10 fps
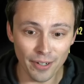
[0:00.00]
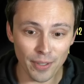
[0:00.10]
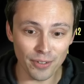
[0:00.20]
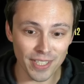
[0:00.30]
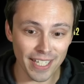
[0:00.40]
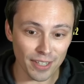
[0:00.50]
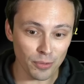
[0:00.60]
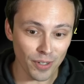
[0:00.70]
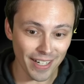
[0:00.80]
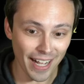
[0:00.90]
we only get the
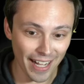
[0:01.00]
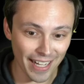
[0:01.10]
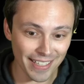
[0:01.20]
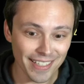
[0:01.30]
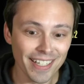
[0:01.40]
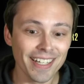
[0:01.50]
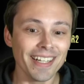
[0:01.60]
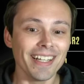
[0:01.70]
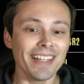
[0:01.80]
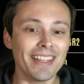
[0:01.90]
one at,
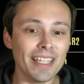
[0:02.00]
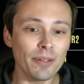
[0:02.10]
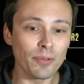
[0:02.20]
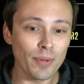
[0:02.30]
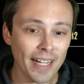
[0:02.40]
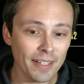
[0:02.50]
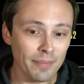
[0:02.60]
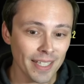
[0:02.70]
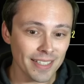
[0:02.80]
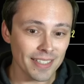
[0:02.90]
the
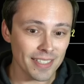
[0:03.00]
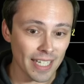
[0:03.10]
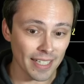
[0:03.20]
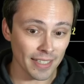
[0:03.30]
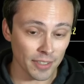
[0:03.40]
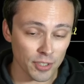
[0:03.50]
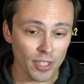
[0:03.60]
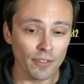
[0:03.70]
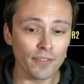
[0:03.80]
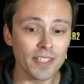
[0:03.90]
recommended settings
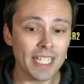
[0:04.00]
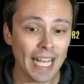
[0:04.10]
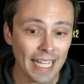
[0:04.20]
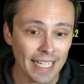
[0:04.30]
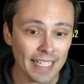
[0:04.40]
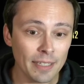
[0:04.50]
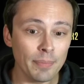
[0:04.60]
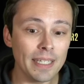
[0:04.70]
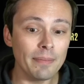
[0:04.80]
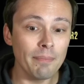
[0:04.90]
for
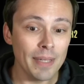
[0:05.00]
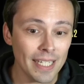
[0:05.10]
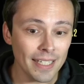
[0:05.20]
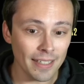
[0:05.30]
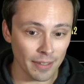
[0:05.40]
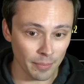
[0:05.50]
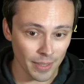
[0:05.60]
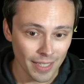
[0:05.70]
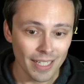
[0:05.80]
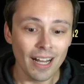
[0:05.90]
1080p medium
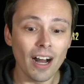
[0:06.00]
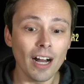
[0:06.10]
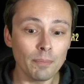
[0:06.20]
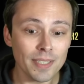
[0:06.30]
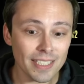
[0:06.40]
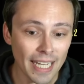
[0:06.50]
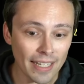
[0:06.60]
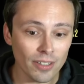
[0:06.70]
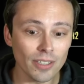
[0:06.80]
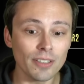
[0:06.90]

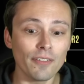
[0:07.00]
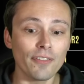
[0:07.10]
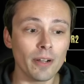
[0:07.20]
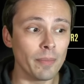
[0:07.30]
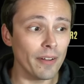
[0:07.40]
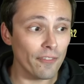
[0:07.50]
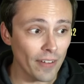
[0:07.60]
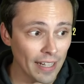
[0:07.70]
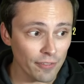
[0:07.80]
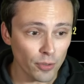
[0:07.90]
upscaled from
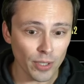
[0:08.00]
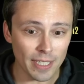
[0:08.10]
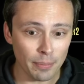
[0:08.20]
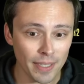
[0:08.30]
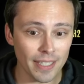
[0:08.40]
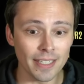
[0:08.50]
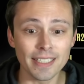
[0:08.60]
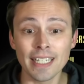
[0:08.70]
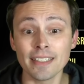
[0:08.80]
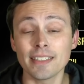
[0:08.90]
540p to
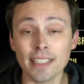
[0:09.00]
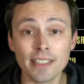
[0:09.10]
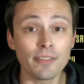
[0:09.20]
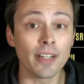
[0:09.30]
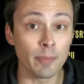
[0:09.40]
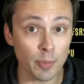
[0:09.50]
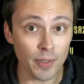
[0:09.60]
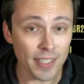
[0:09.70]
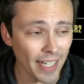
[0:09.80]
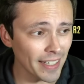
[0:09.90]
hit 60 frames per
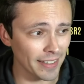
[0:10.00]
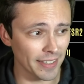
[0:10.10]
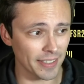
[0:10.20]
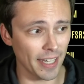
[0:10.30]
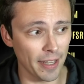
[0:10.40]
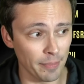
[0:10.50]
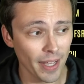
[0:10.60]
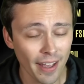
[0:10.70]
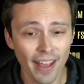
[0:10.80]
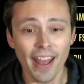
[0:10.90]
second in this game.
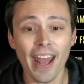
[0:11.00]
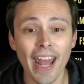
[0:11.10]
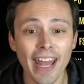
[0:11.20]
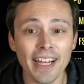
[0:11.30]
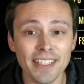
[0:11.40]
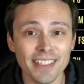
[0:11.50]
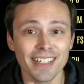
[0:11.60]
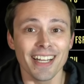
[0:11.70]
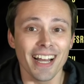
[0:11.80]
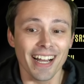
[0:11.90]
And
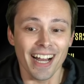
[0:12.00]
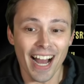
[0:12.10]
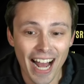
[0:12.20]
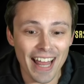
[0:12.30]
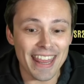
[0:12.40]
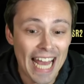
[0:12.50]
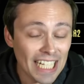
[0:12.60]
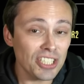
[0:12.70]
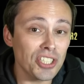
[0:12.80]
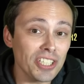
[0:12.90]

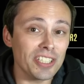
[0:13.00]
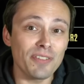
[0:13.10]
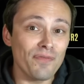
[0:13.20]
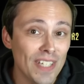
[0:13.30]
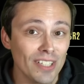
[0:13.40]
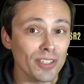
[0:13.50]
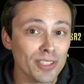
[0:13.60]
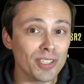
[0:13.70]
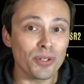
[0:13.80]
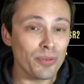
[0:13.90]
that just
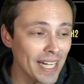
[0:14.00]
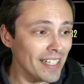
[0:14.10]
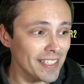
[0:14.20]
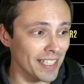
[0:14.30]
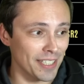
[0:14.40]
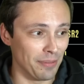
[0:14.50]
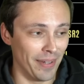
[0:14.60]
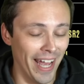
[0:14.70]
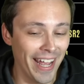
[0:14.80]
feels crazy to me.